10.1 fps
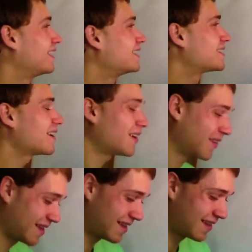
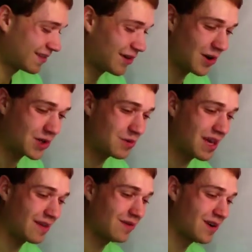So, folks,
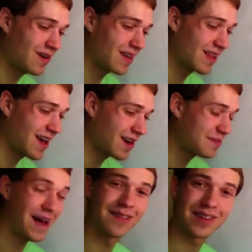we have learned a lot
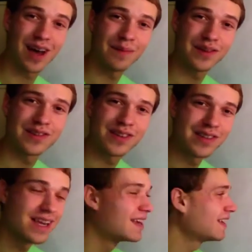about compasses,